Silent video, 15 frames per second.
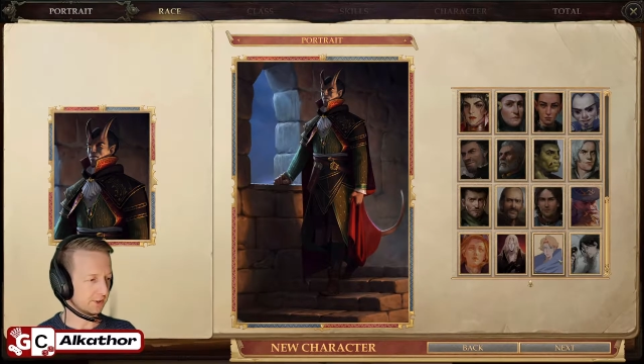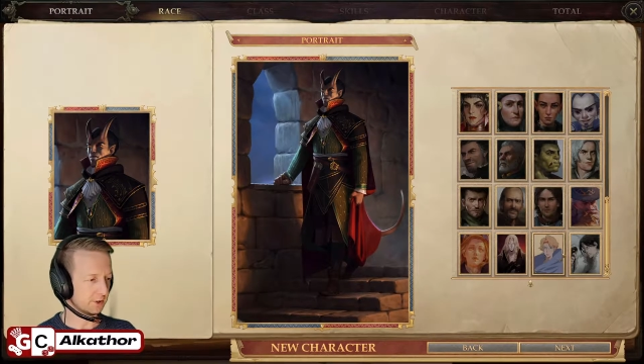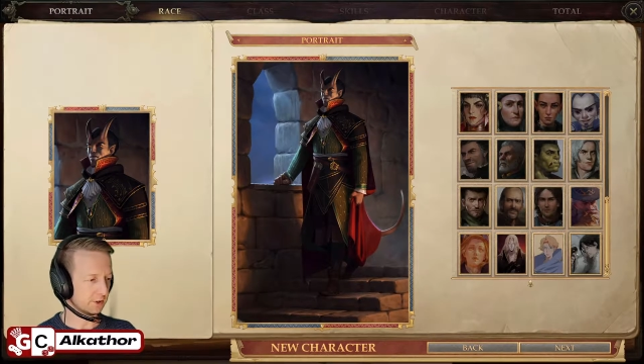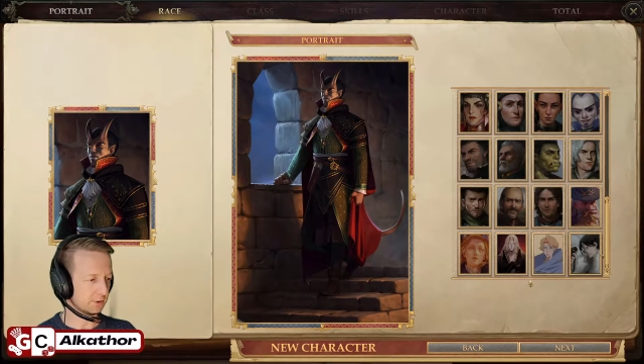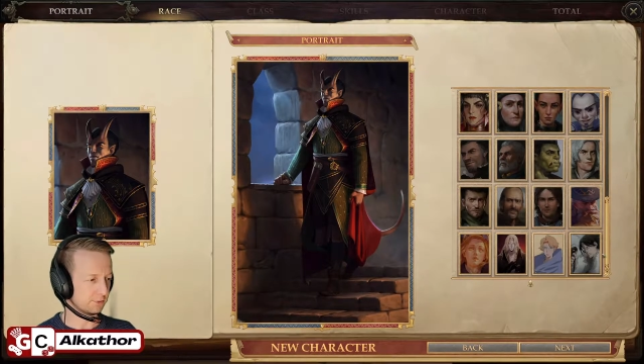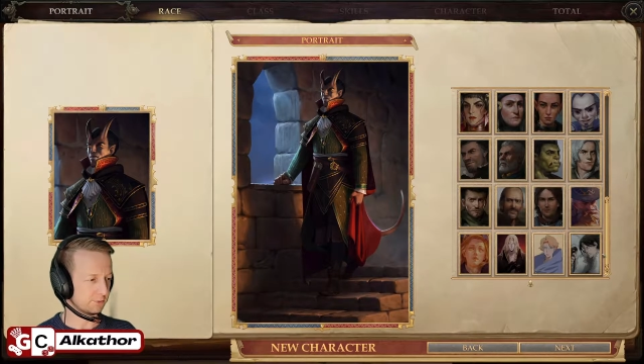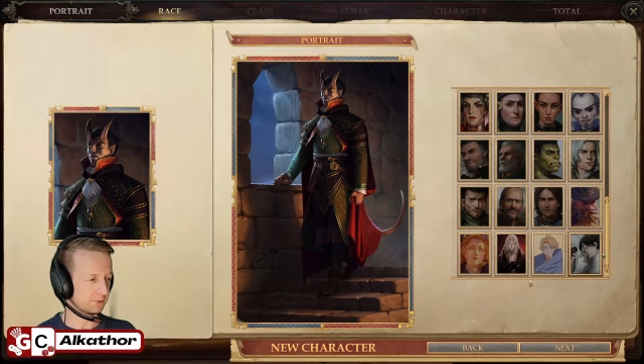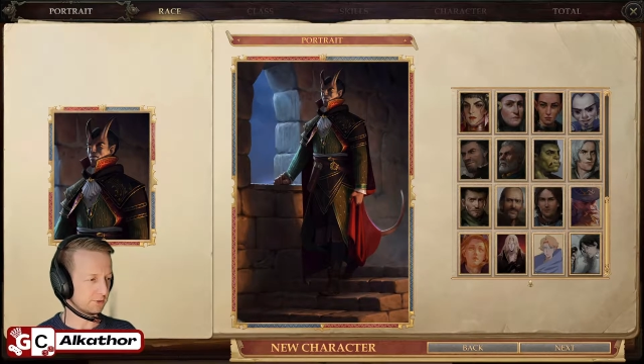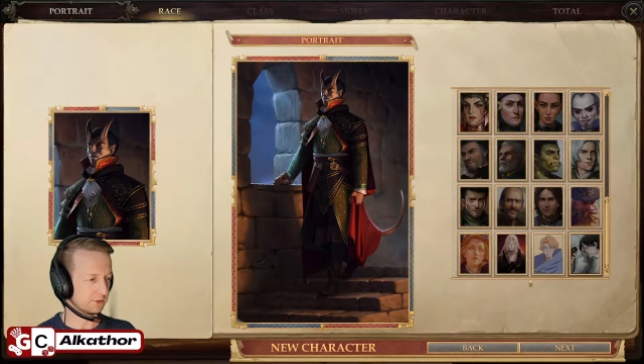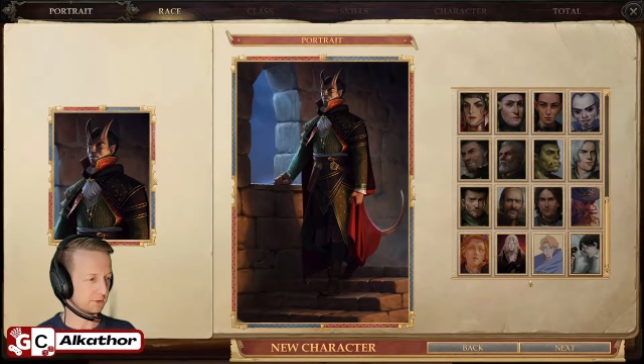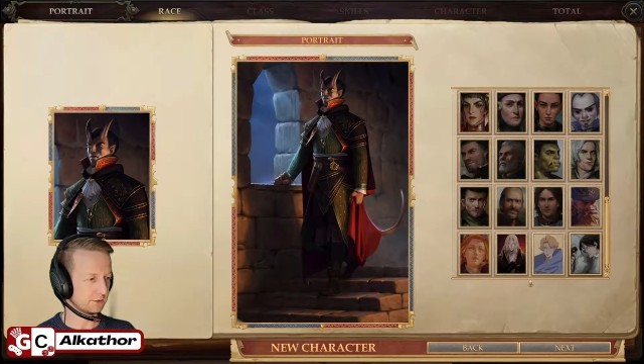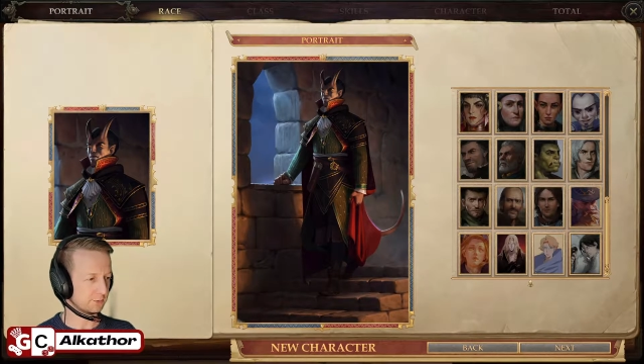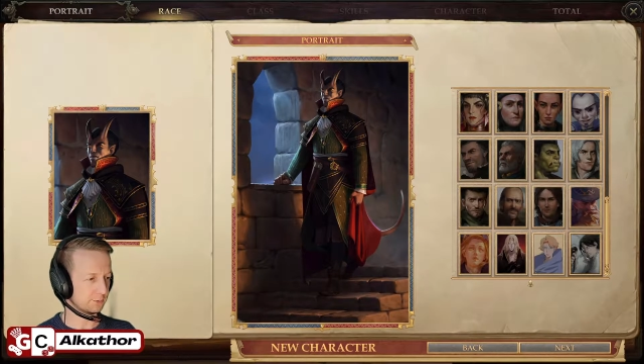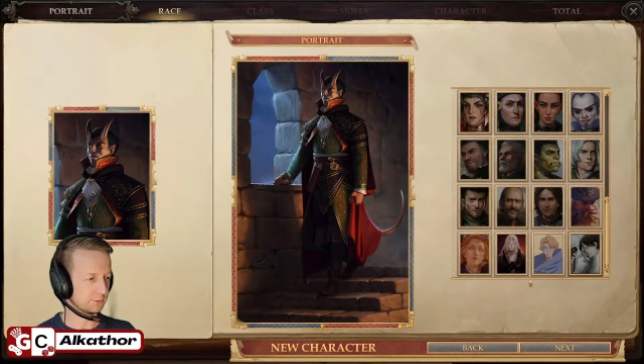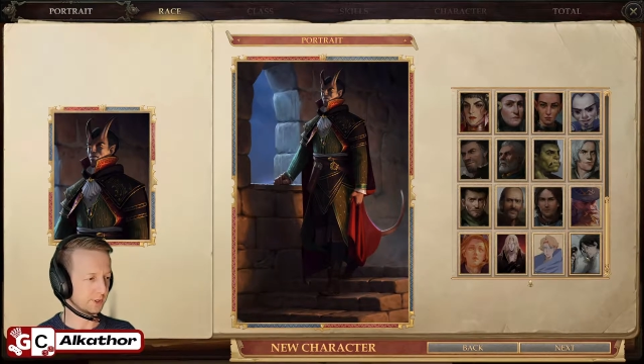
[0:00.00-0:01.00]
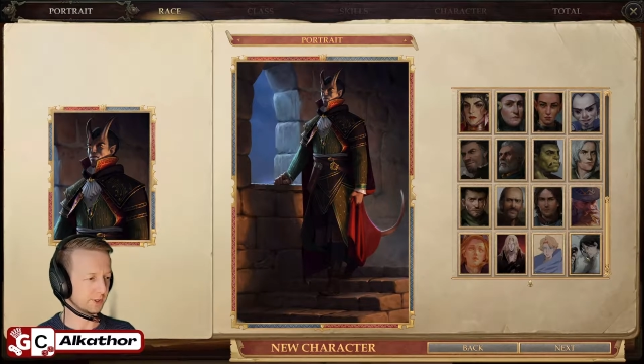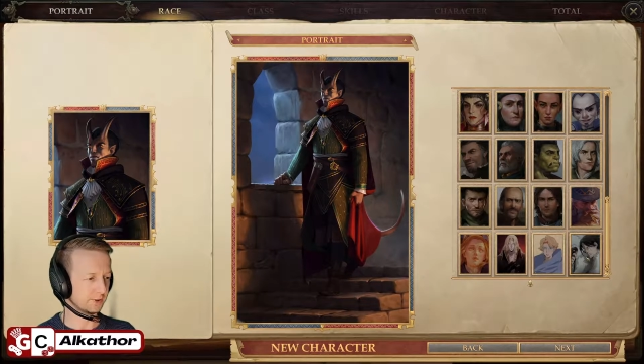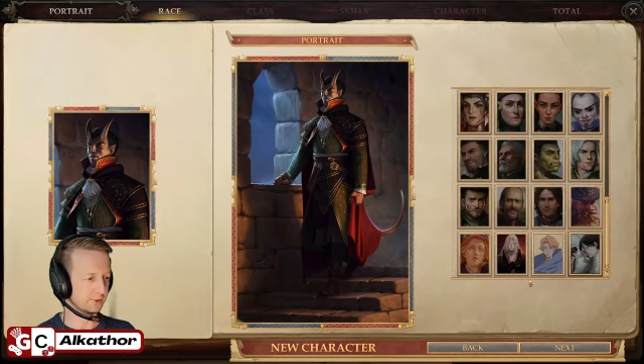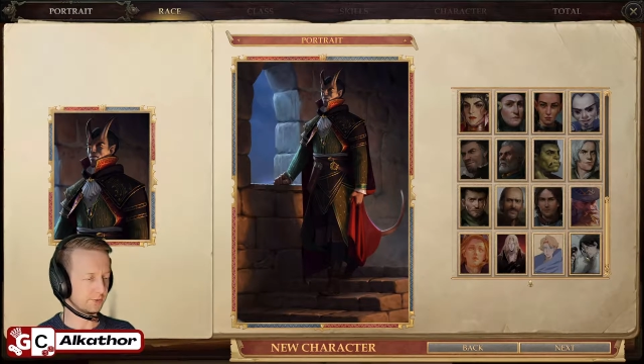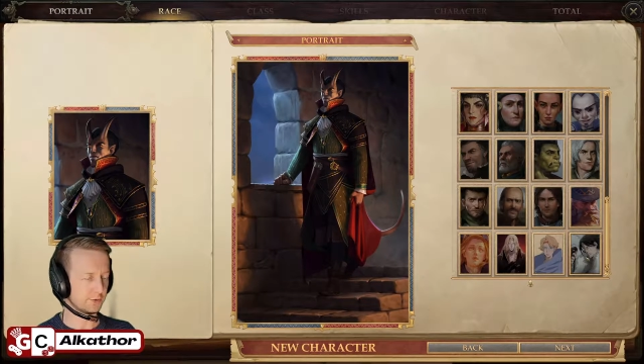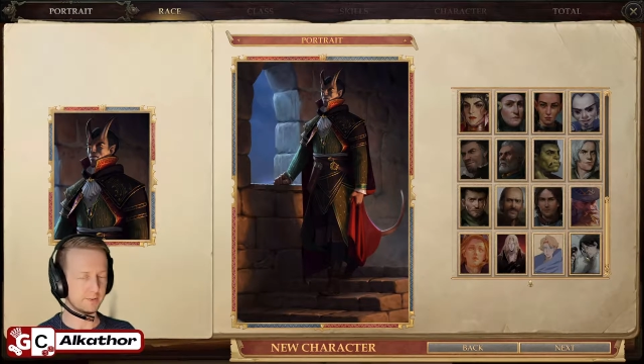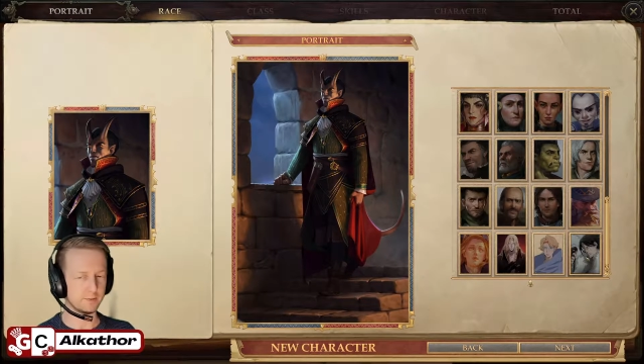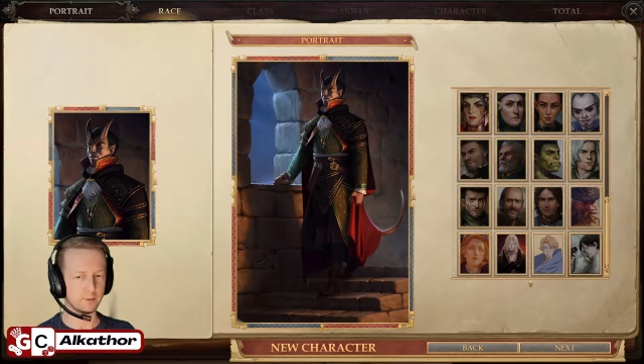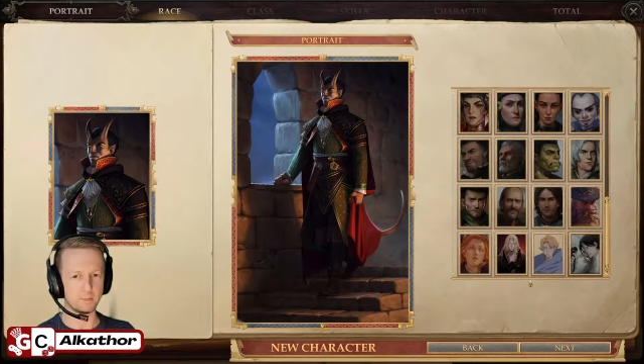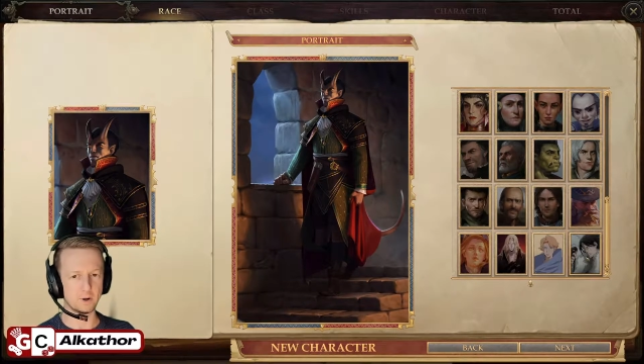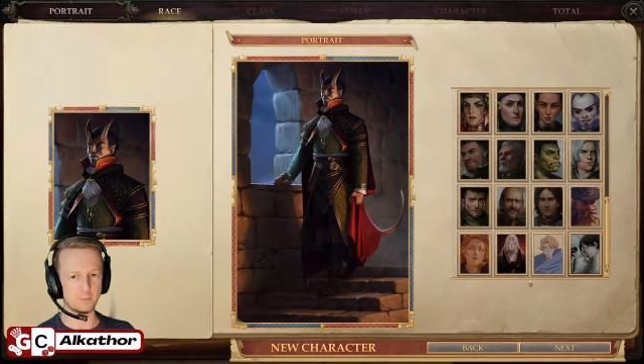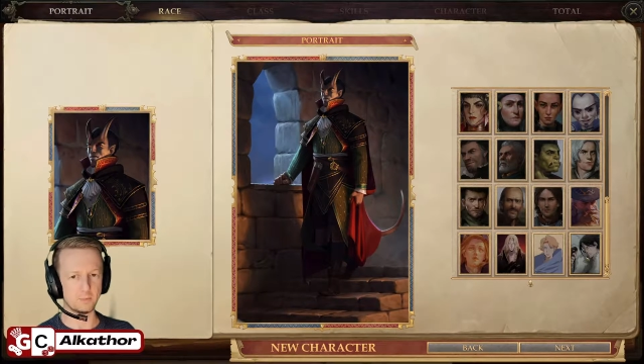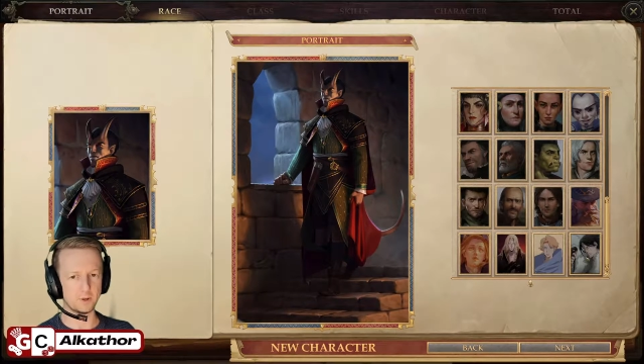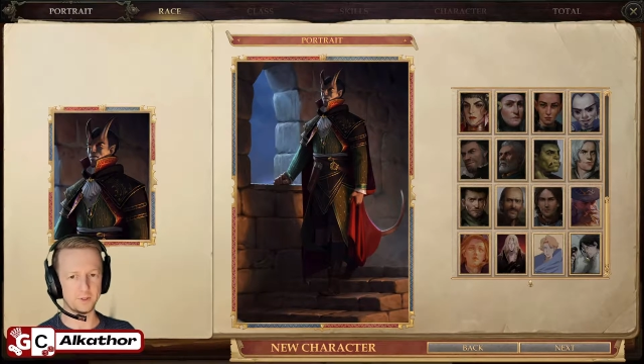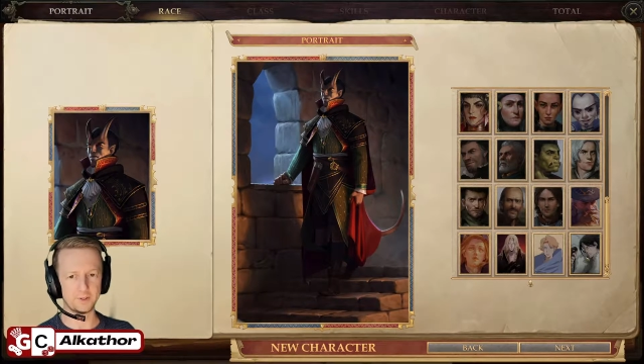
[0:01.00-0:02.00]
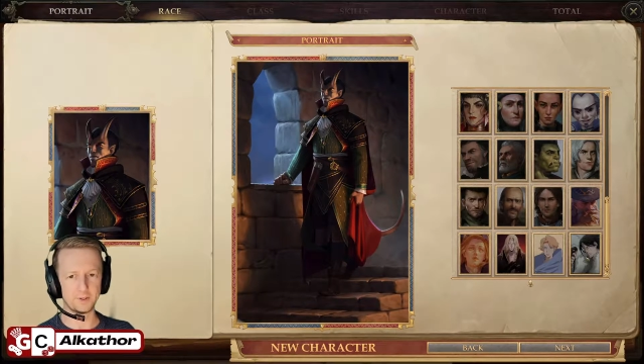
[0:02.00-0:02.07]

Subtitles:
off with Trevor Belmont.